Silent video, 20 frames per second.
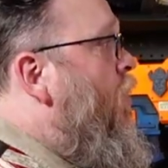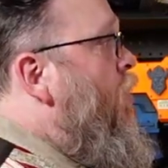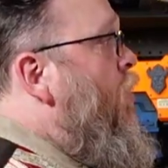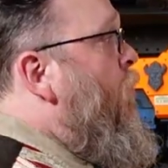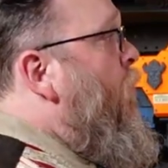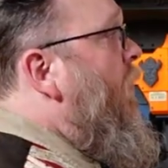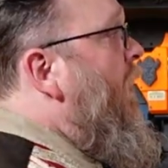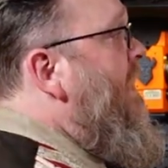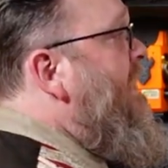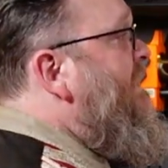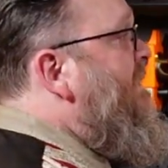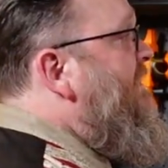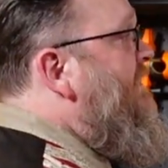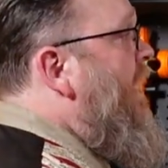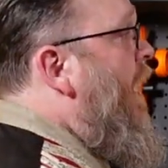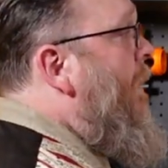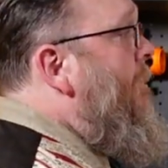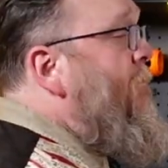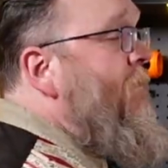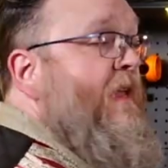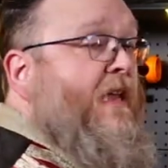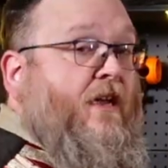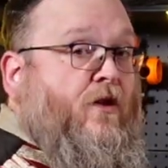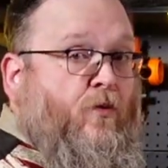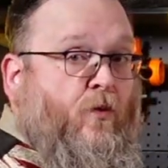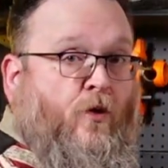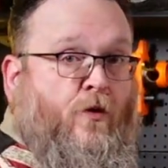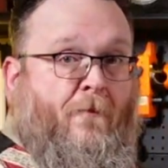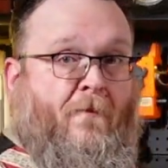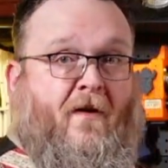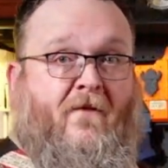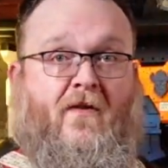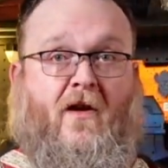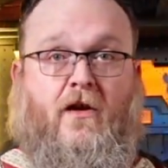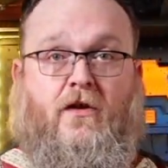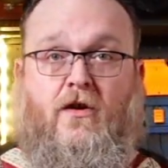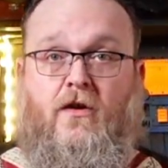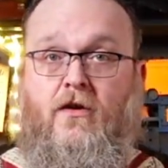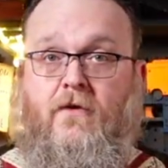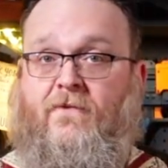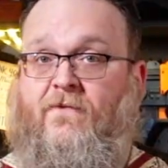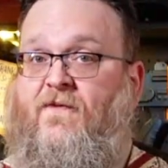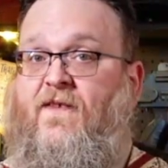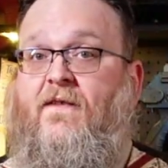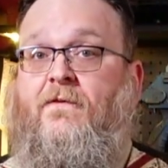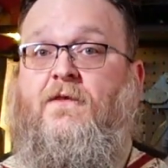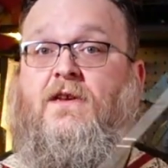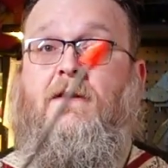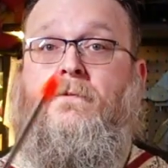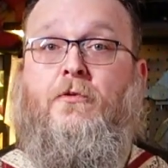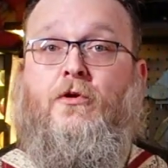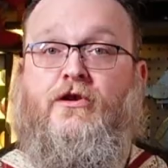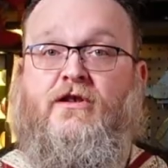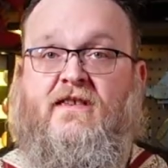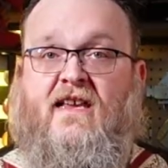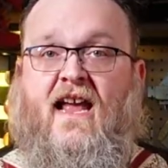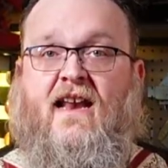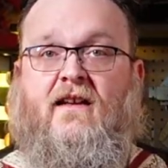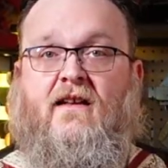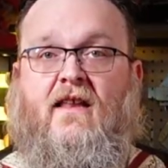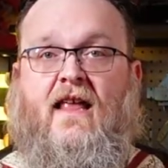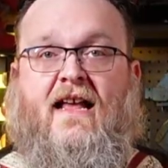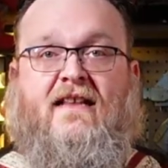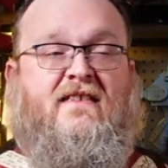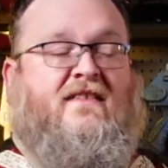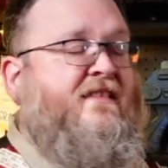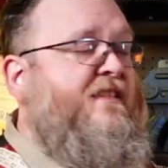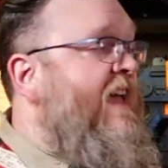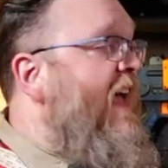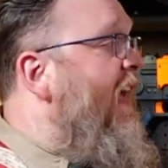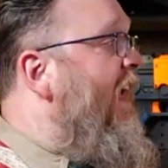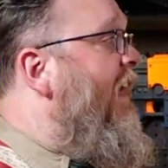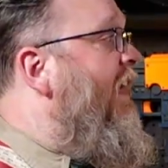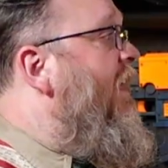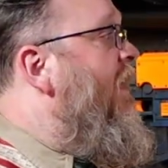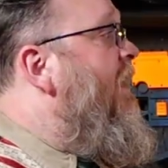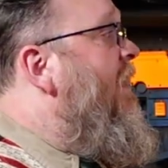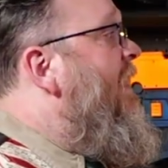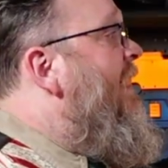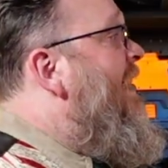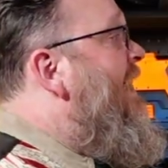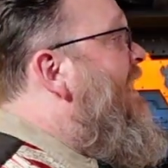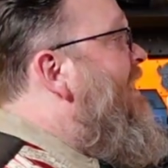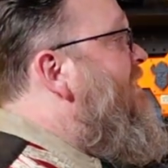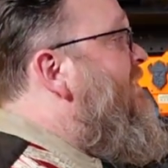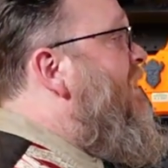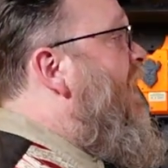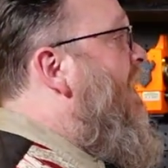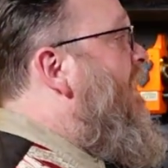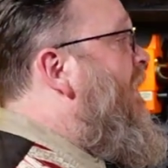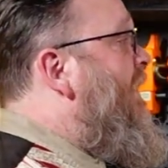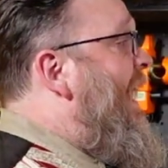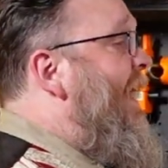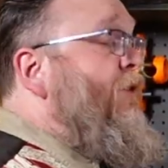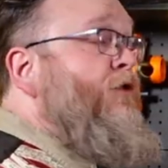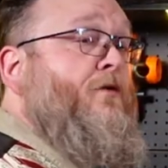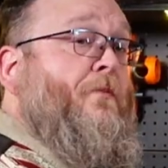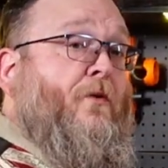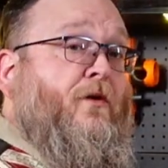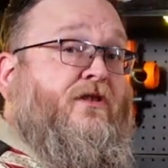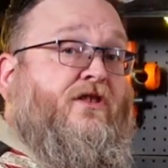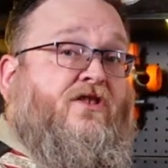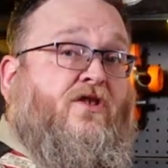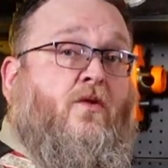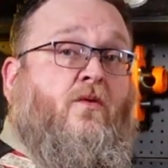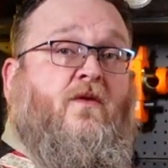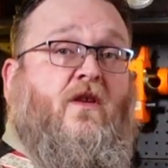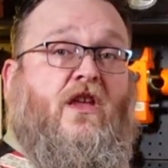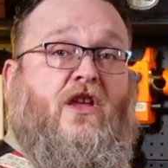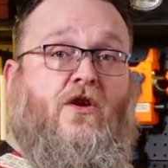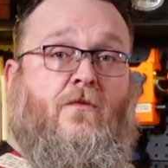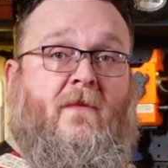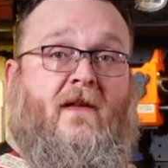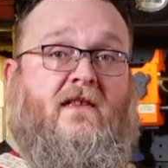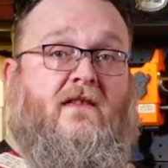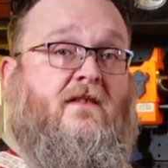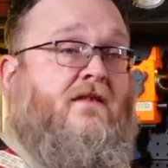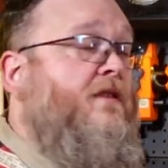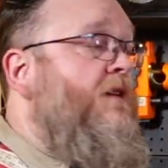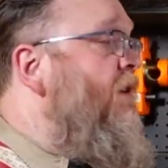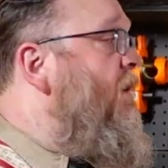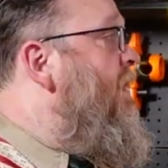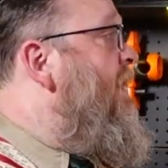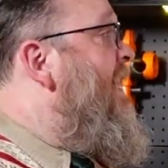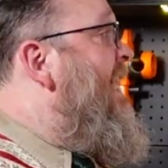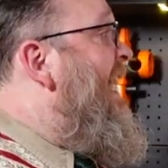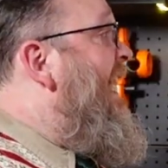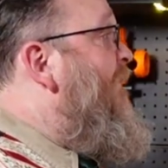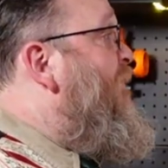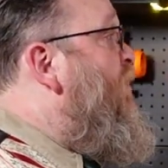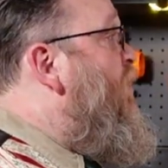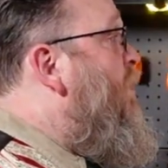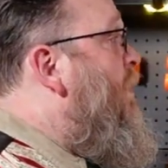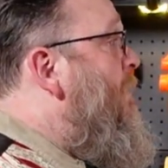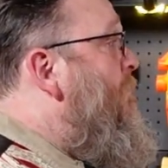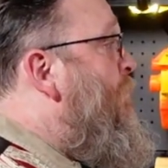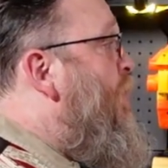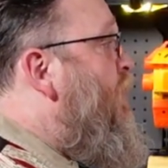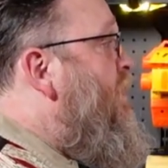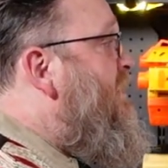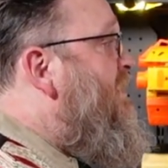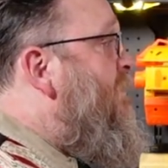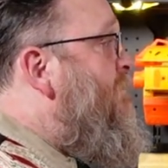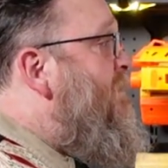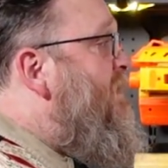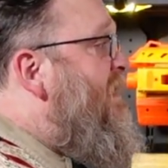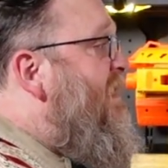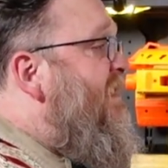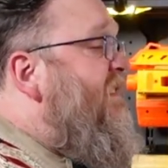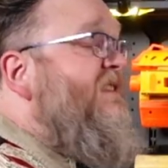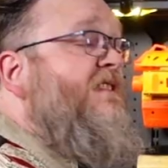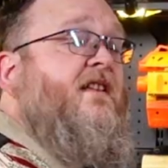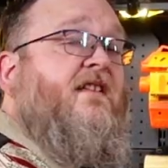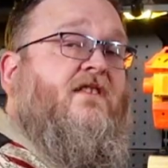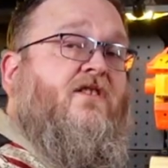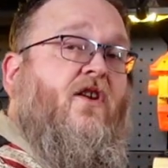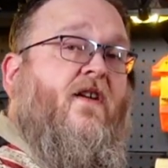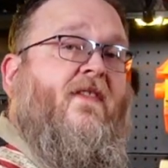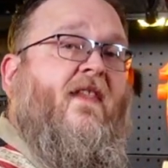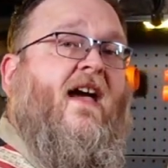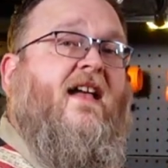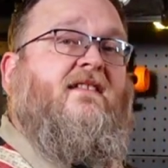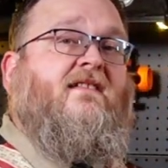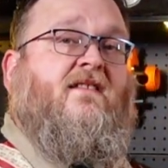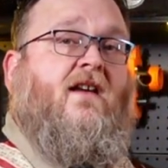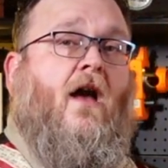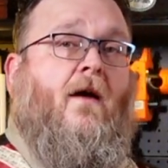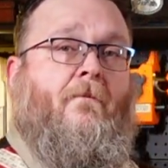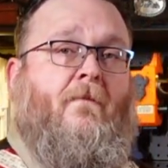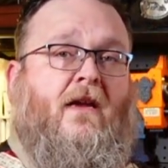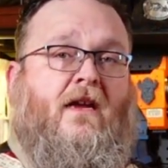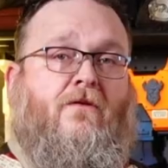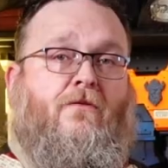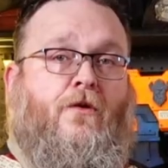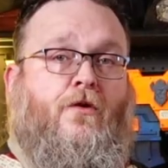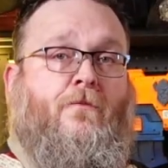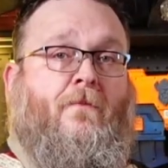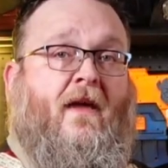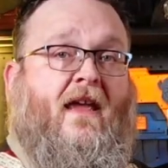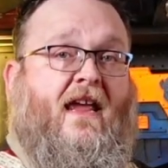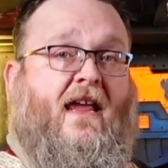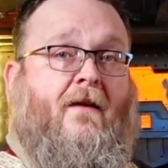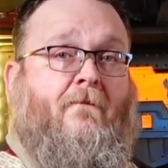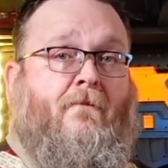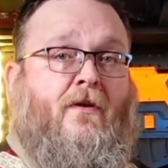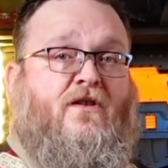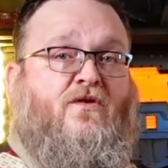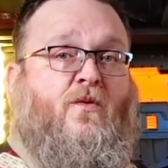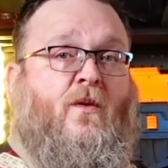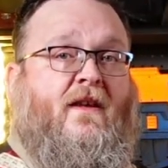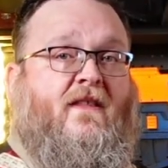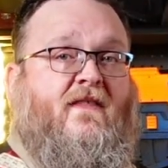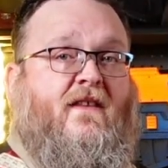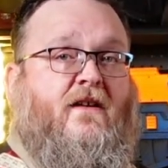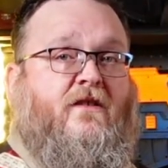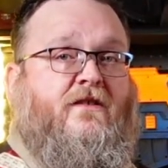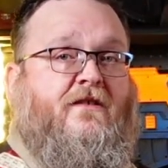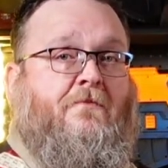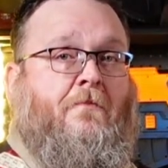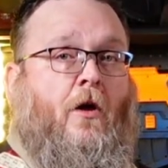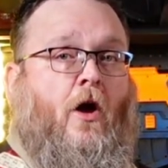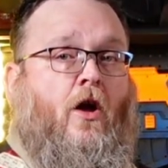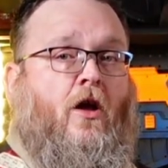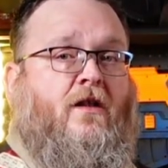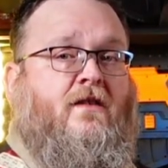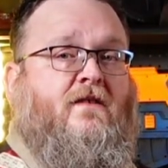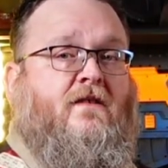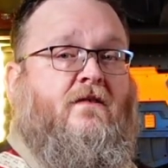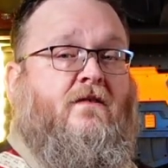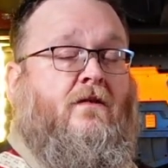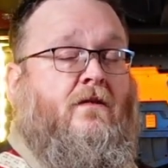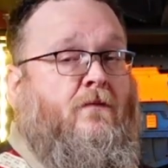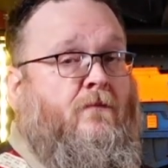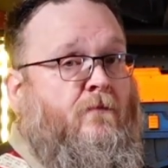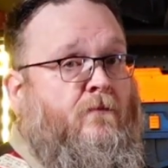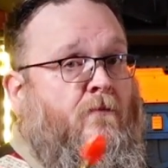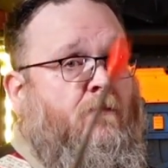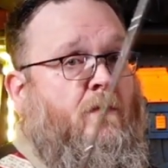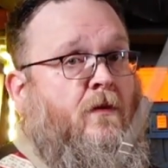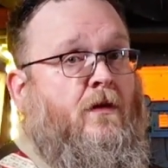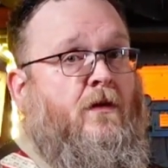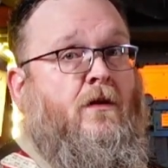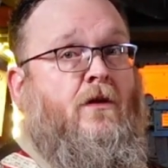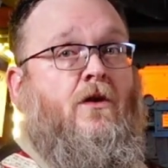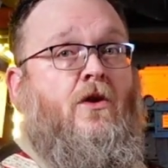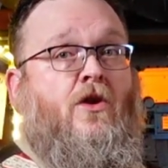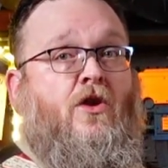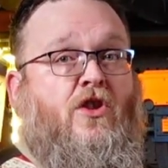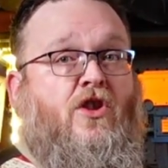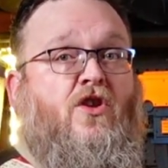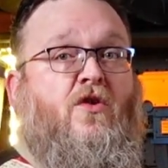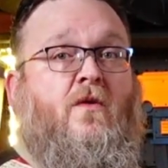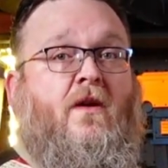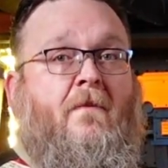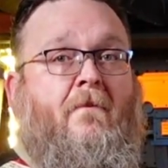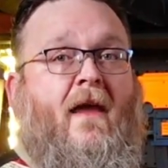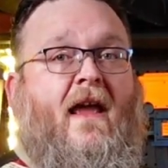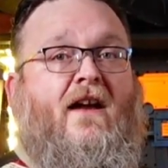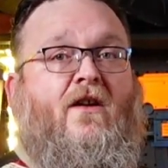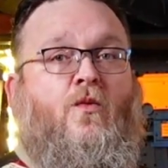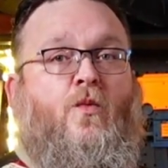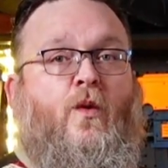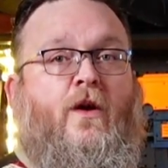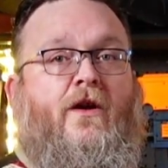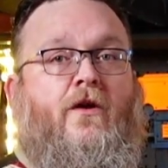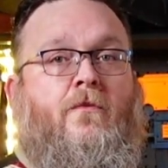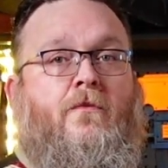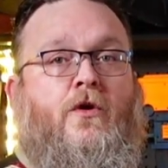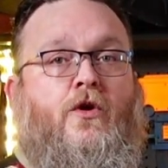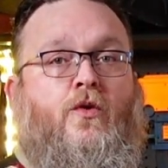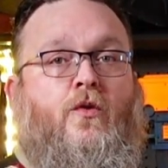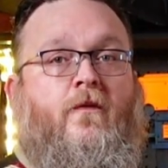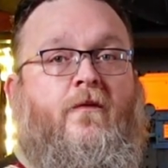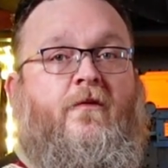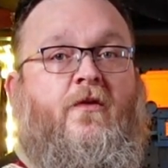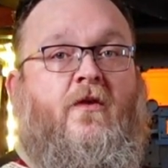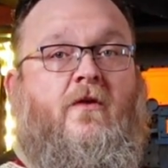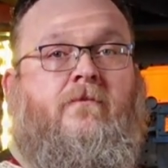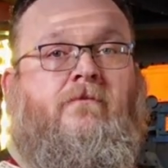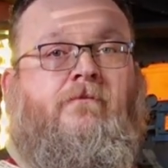where a zombie group of under 50%, let's say, is not allowed to pursue the humans. If you can put some distance on that zombie group in between their spawns, you can make a real move.